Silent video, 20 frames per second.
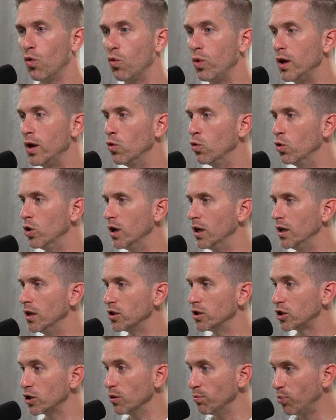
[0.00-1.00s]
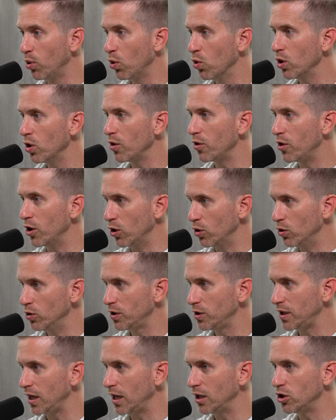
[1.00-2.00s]
we would support
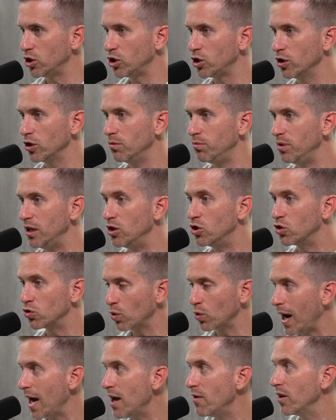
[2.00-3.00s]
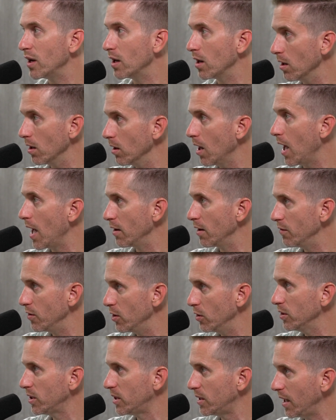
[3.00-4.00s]
those and should be driving a lot of
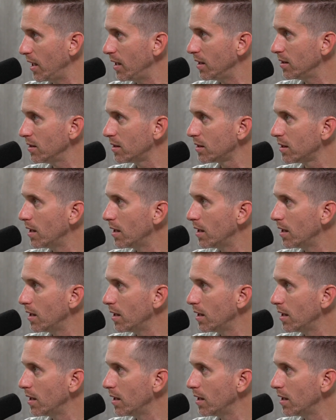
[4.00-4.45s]
those things.